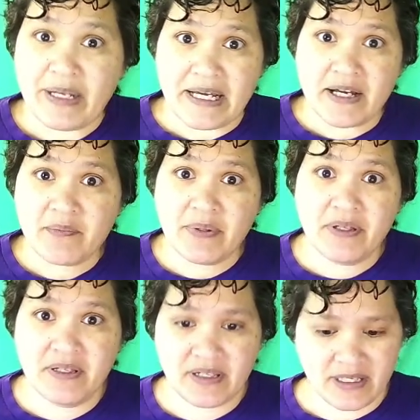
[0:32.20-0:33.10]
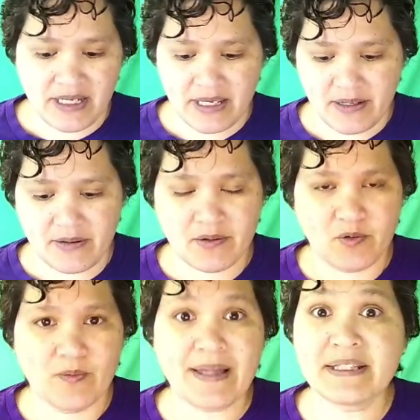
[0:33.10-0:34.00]
it up in a
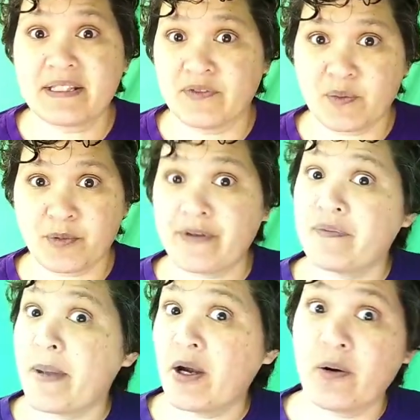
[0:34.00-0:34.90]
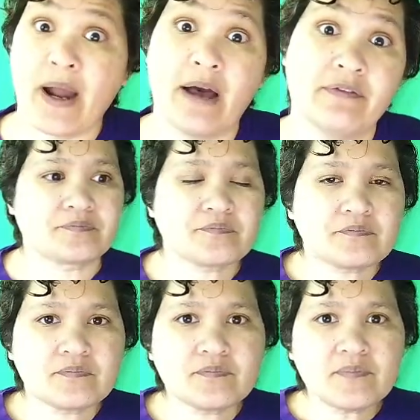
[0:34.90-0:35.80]
relatively brief paragraph.
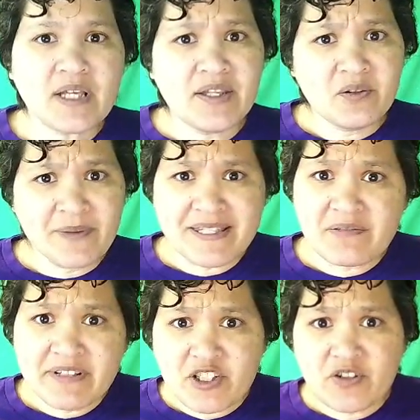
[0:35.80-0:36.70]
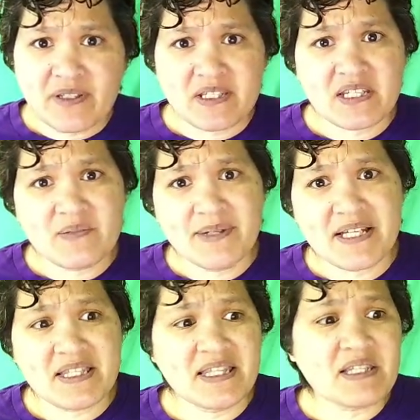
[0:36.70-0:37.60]
And the reason we do this is
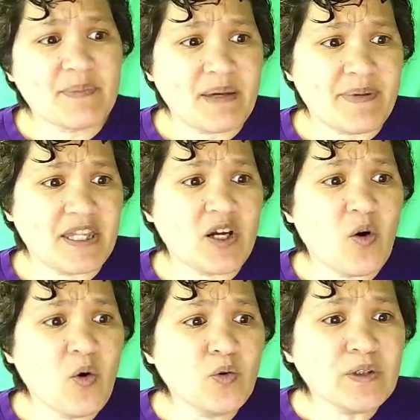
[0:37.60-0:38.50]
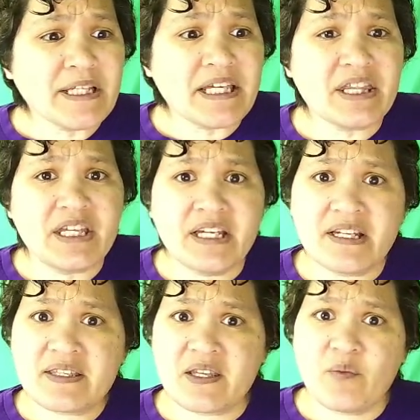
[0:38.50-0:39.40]
because this may be the only
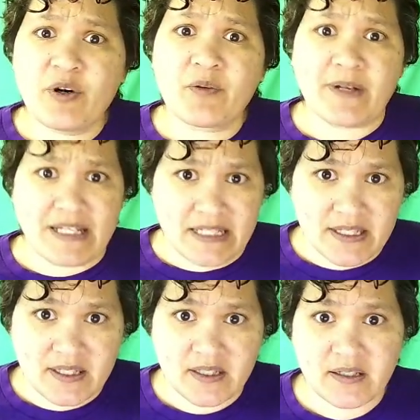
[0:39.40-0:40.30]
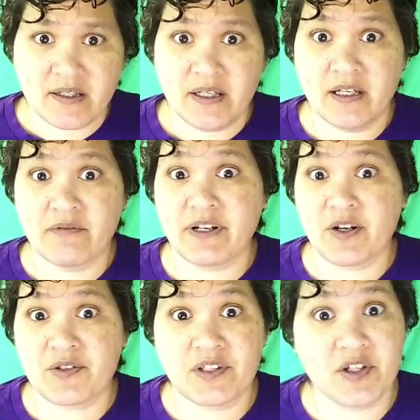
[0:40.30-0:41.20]
thing someone reads in
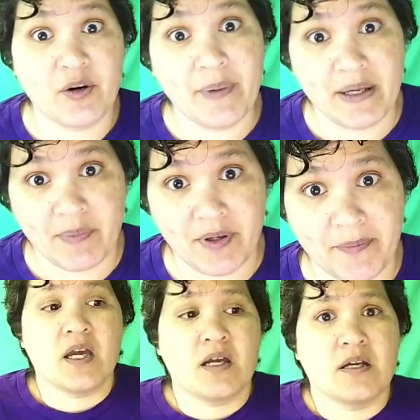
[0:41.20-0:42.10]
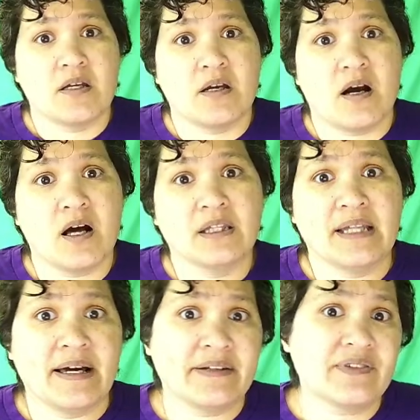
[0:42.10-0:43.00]
regards to your paper. A
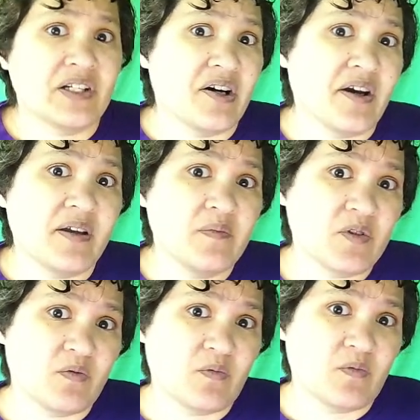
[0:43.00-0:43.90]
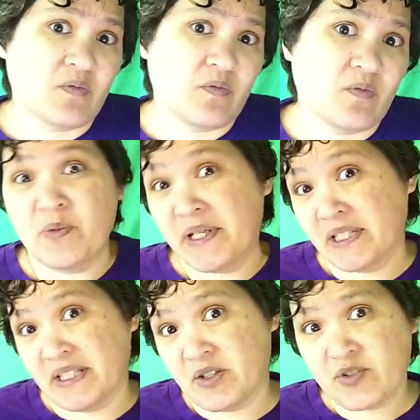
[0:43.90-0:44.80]
lot of times when you're doing
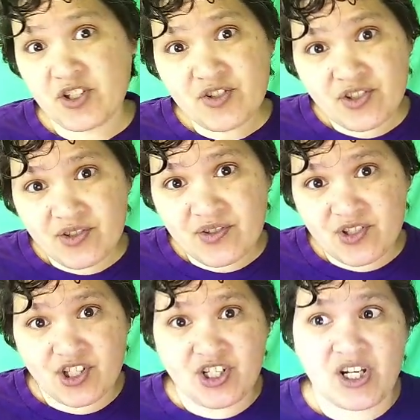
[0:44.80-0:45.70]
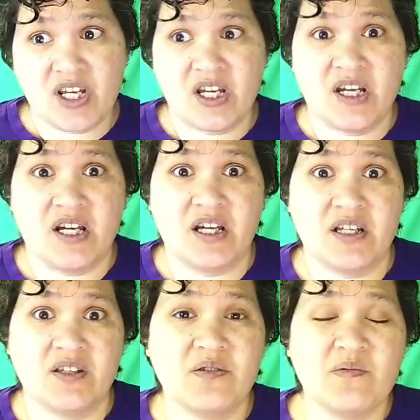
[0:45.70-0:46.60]
a literature search,
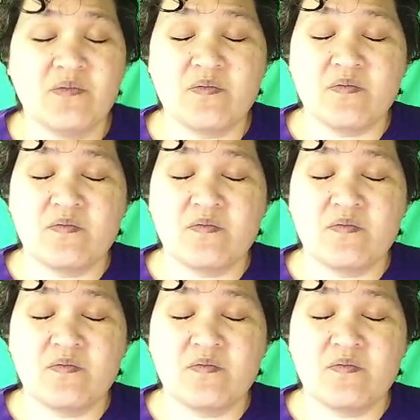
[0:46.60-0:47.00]
uh, you